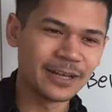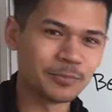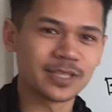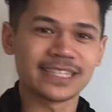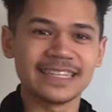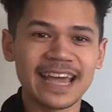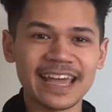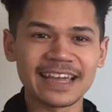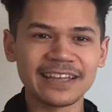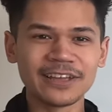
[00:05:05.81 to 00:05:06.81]
But
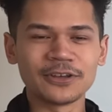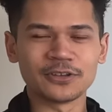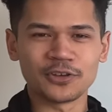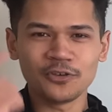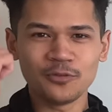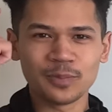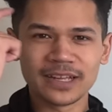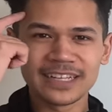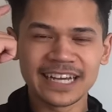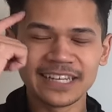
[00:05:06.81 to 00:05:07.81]
today, you've
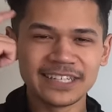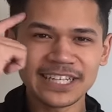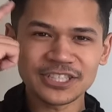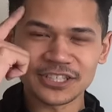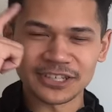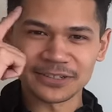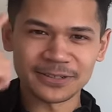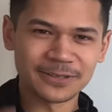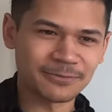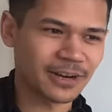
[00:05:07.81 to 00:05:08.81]
been conditioned
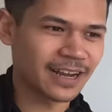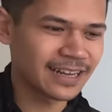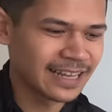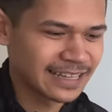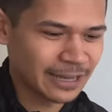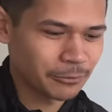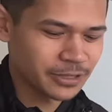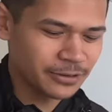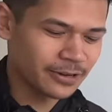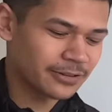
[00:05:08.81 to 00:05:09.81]
right? That when
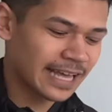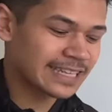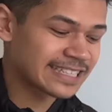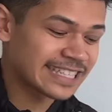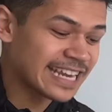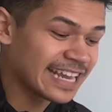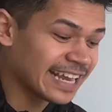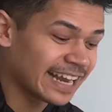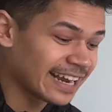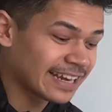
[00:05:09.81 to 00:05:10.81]
you hear that
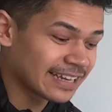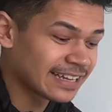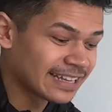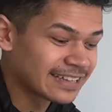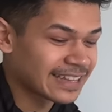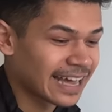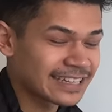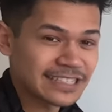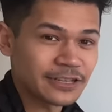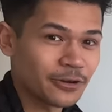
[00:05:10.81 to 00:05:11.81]
ding, that
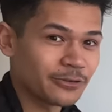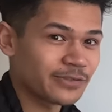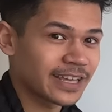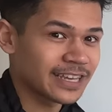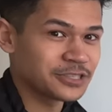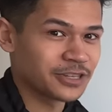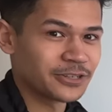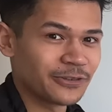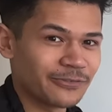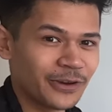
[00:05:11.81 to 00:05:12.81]
is a notification on
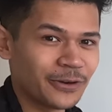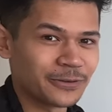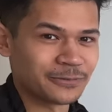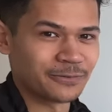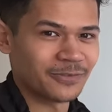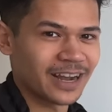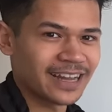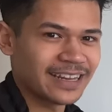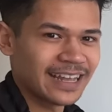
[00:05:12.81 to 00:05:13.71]
your phone, right?